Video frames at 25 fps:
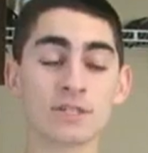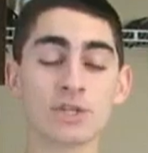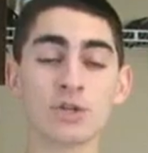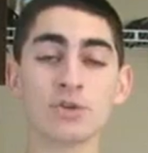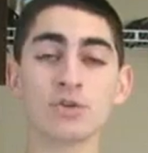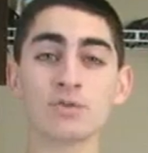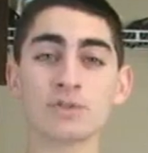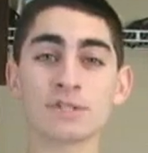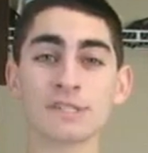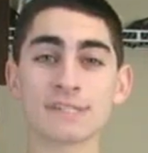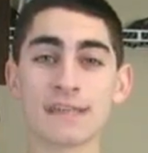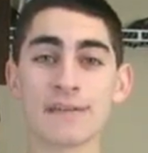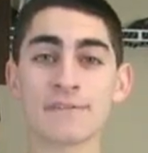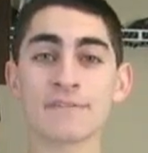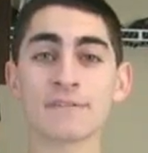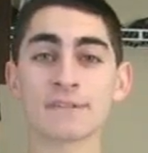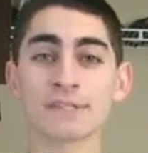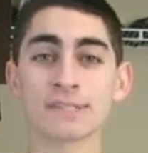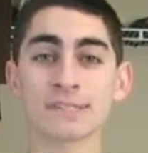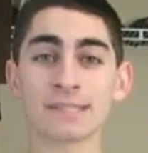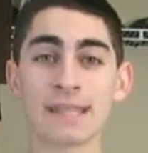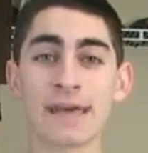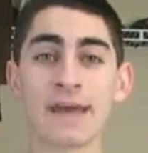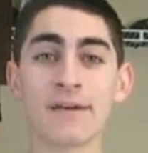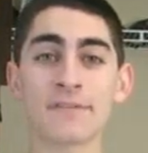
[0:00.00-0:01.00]
2
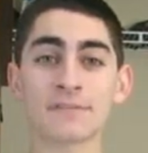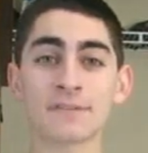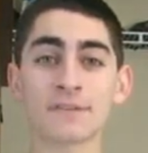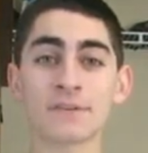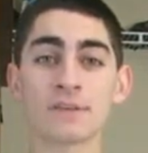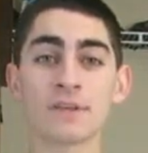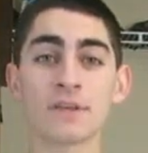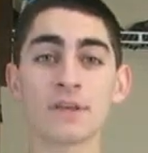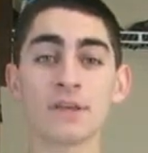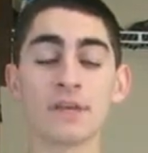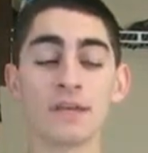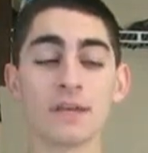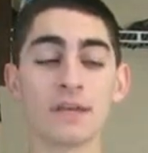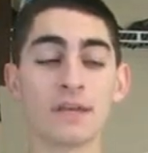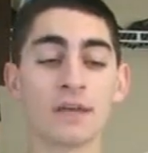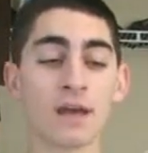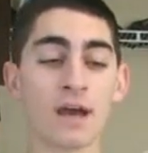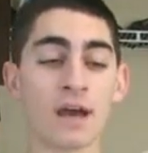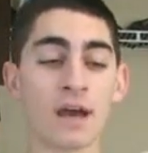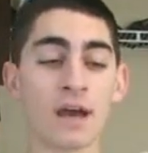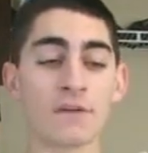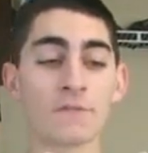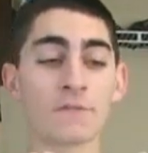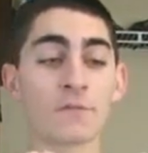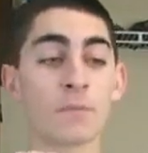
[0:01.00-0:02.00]
Steffens left
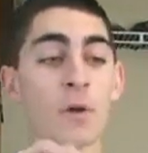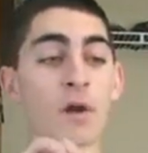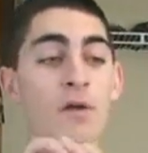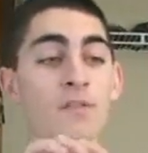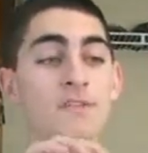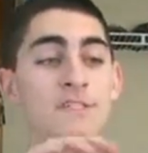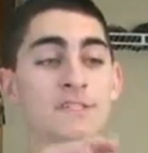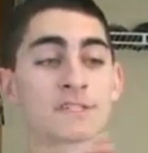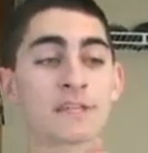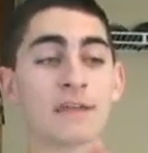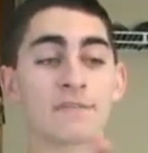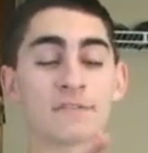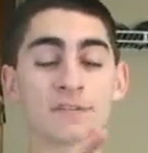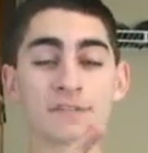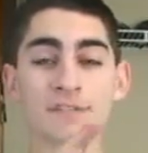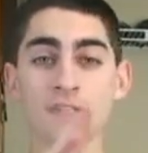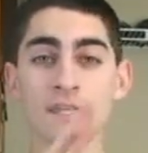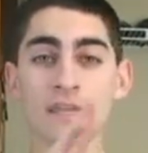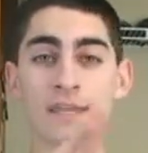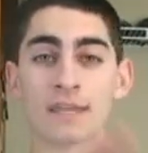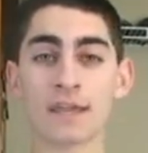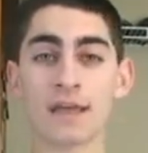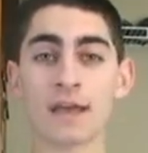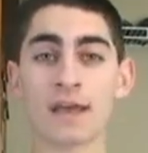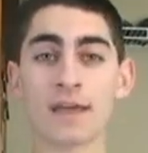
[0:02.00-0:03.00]
from all the Steffens
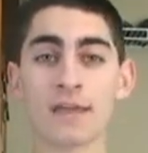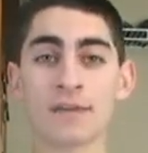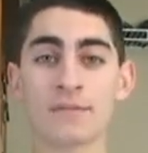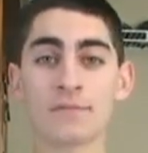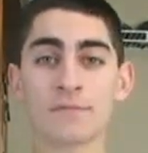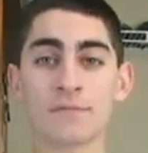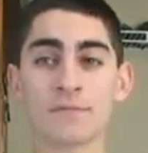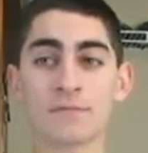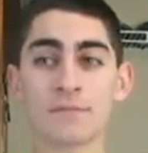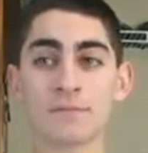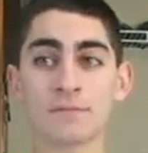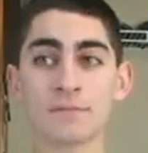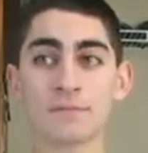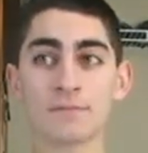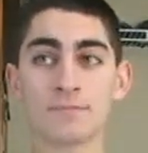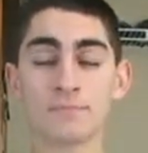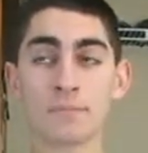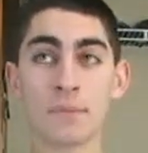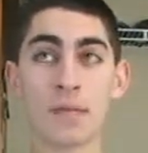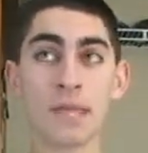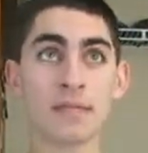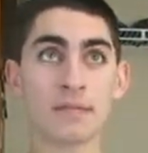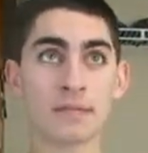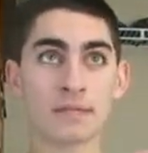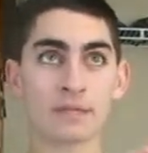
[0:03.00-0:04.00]
that I've
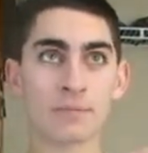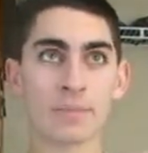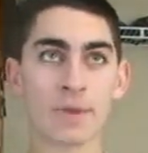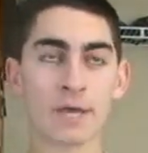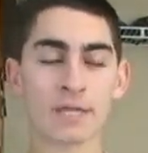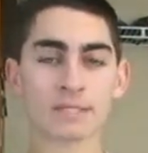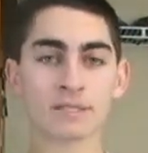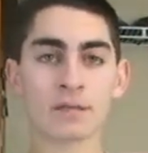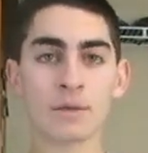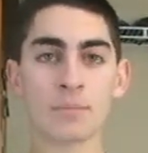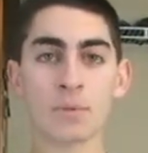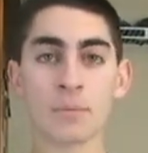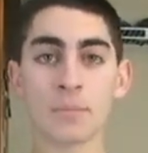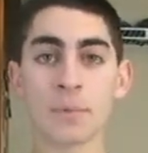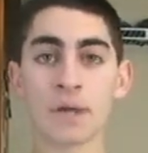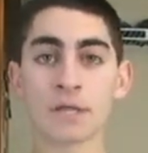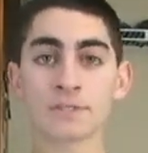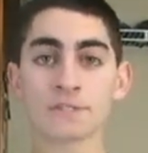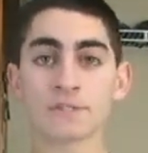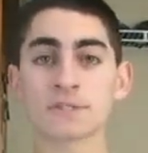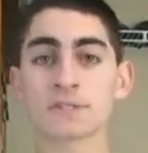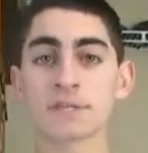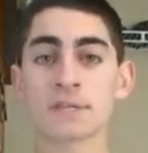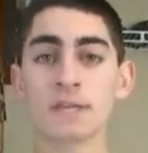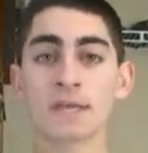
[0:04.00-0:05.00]
made in the past couple
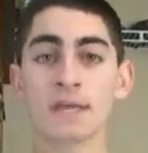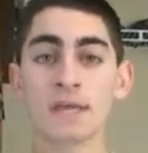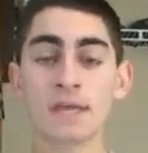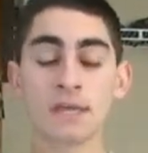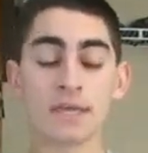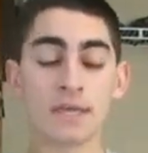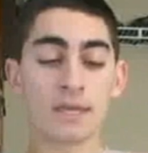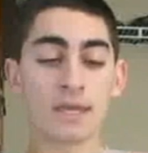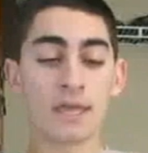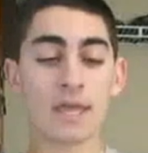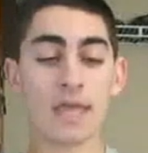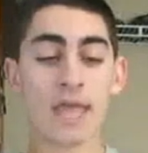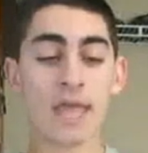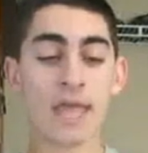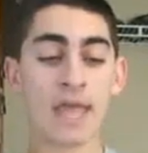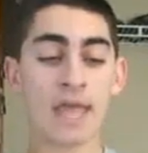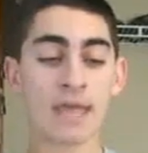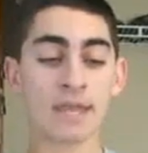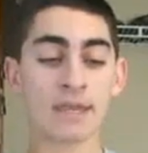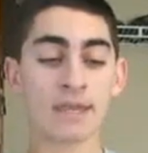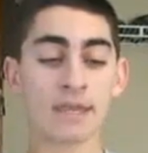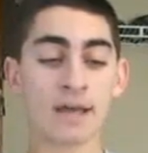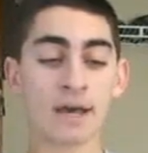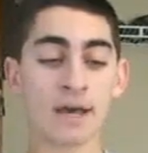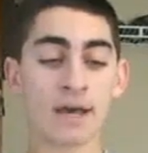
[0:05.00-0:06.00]
months.
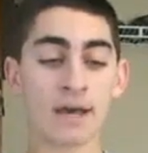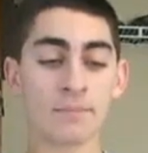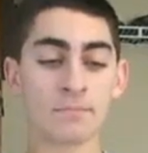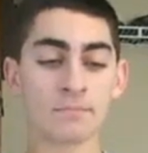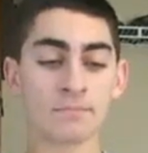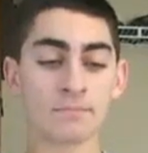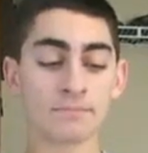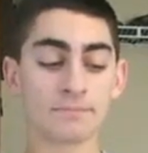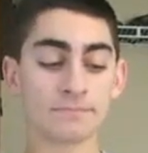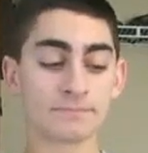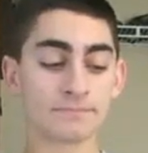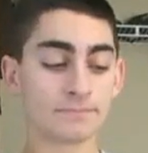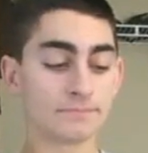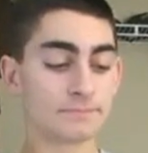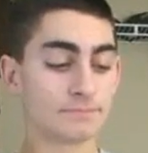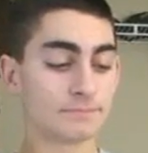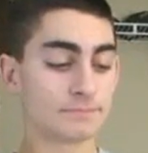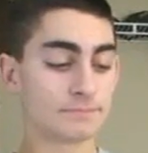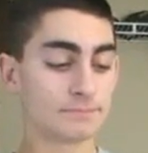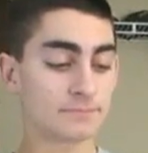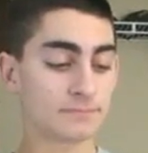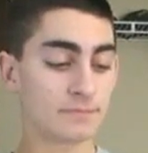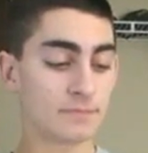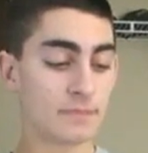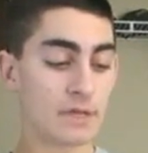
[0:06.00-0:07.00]
And
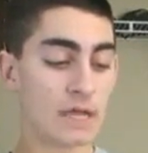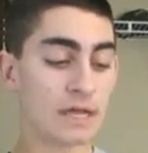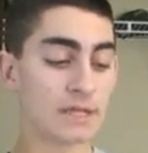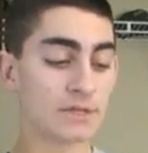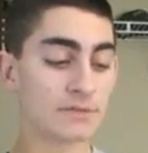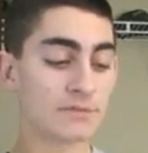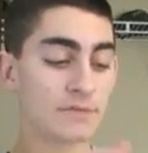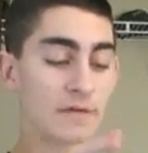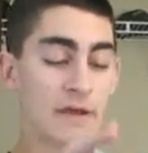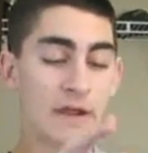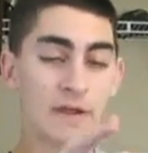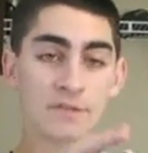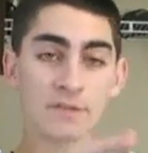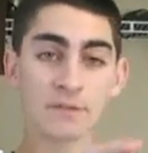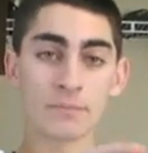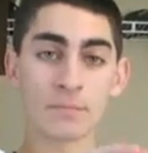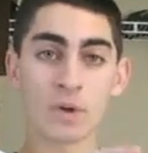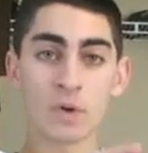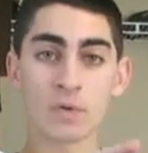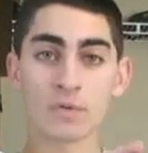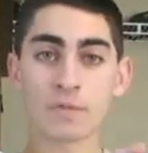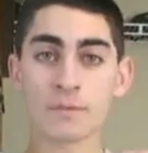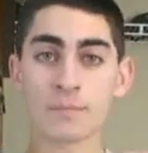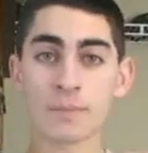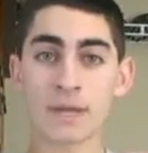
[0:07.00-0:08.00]
I fired them
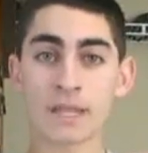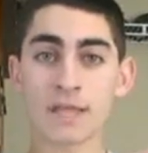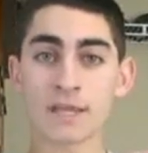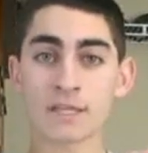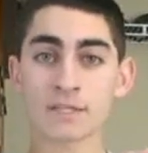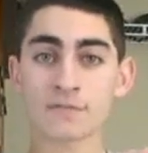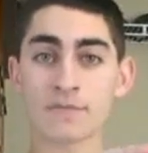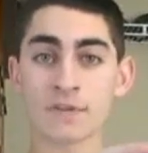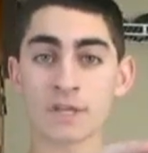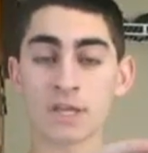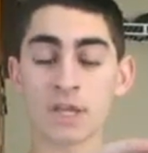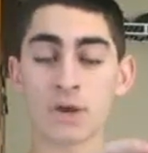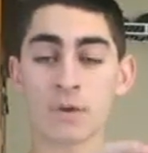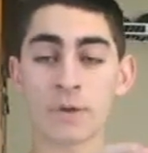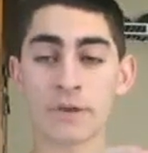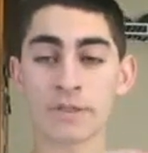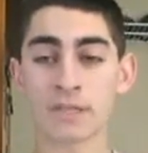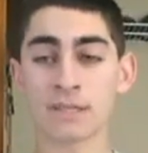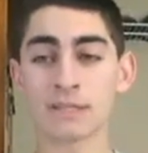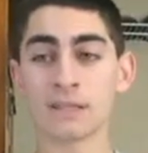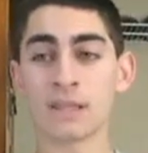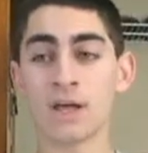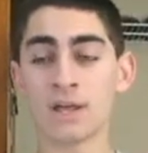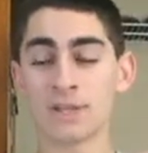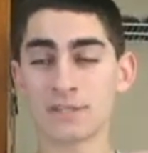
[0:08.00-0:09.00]
both in my last video and
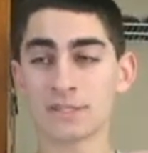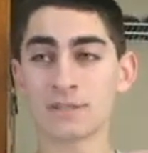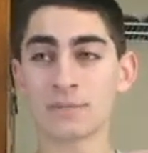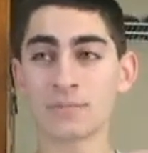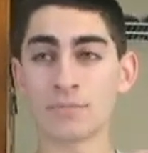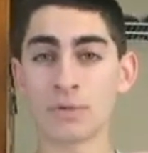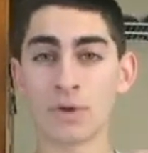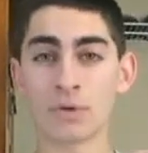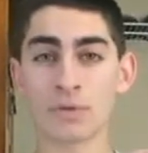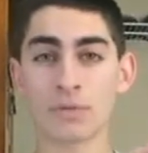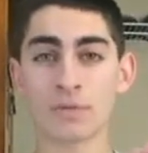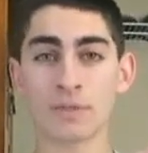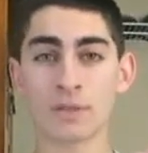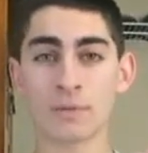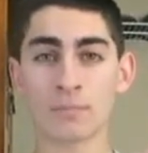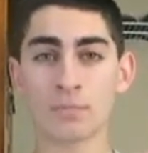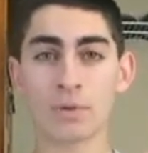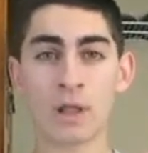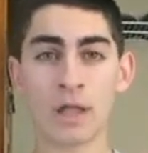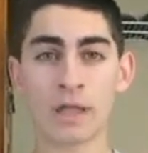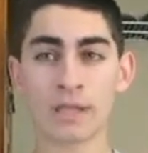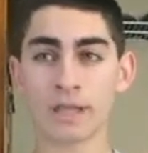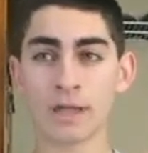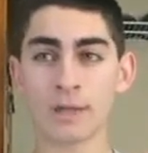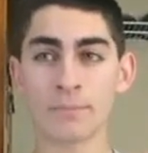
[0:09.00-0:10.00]
then lost them both. They
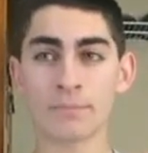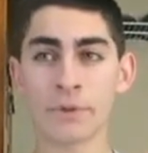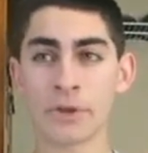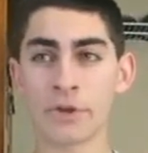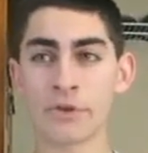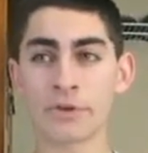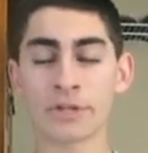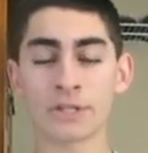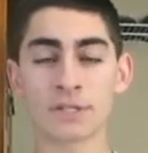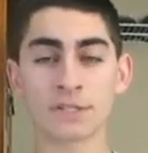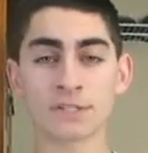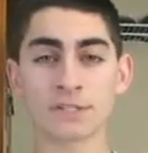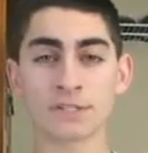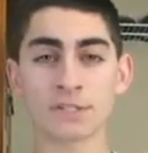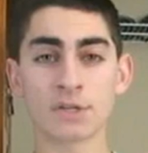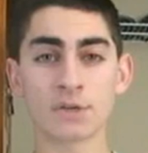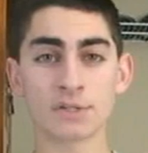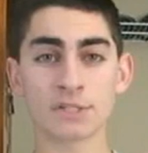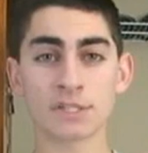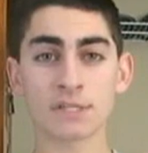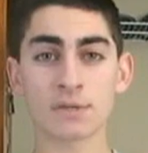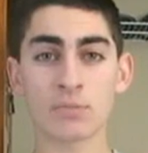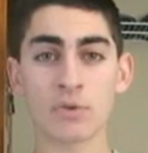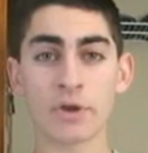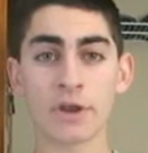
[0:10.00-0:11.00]
probably got buried in the snow
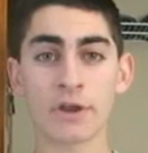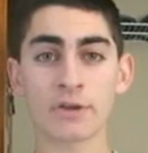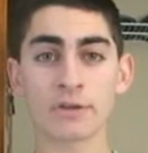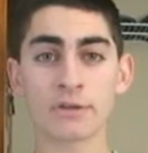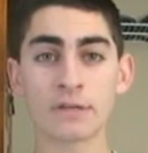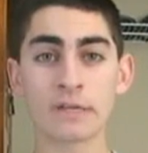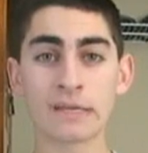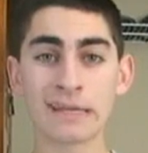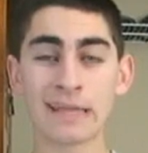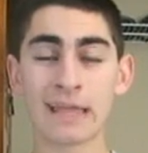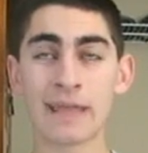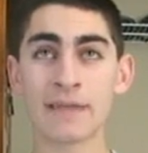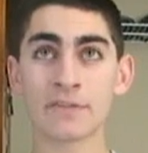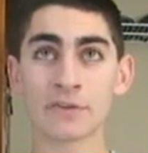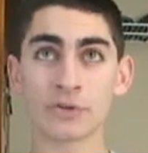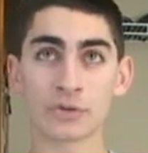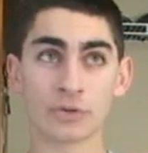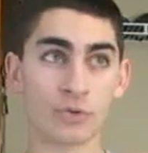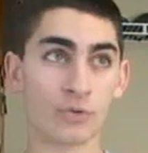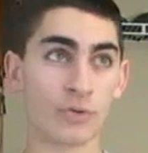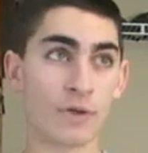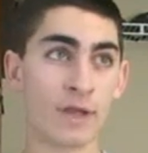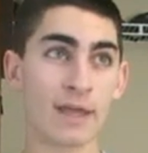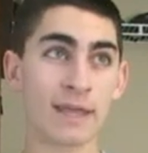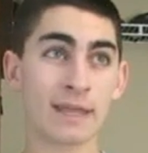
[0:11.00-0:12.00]
somewhere. And they're
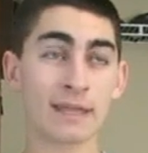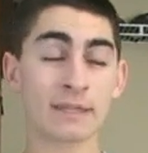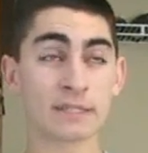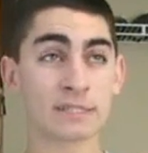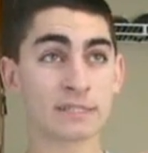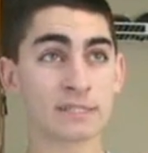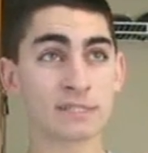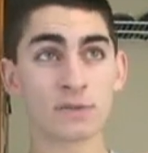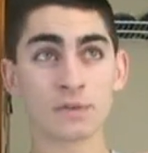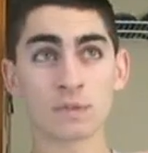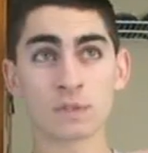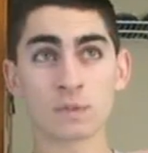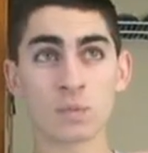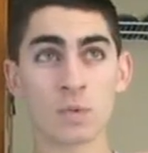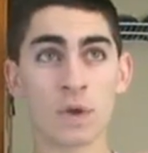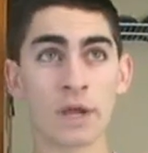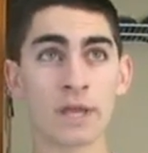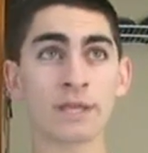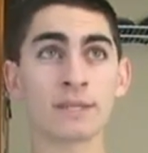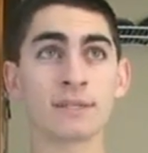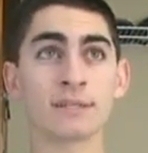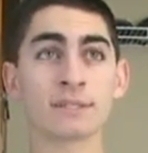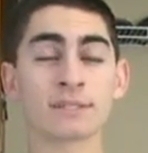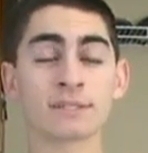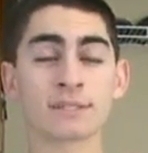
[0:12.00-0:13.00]
gray and the snow's
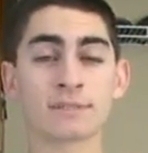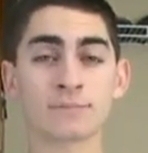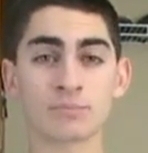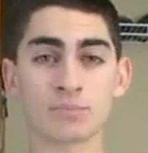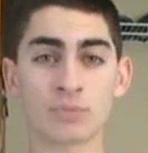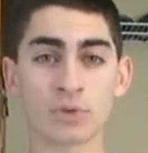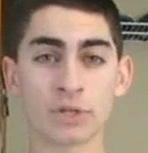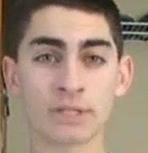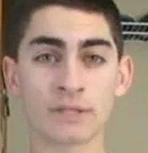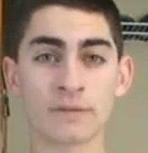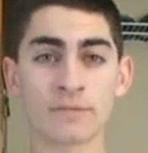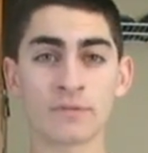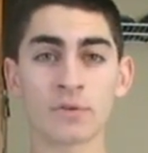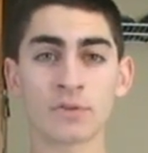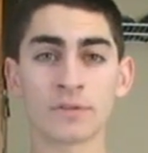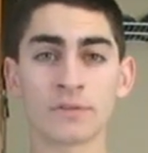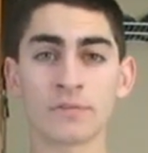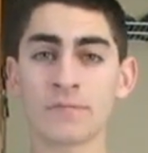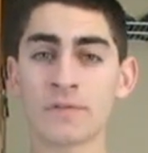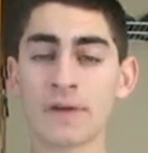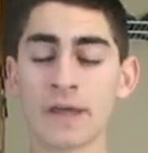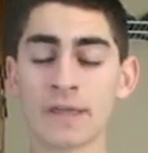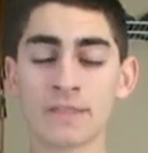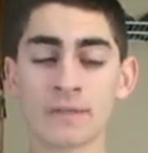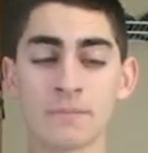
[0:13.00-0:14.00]
white. It's pretty difficult to
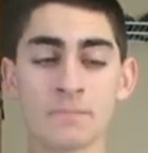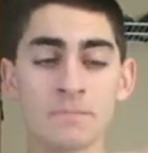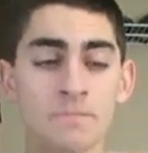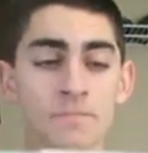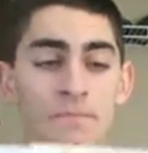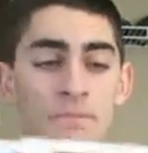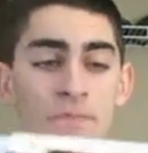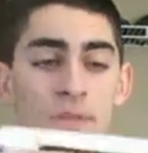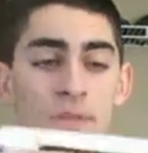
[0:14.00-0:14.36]
find them.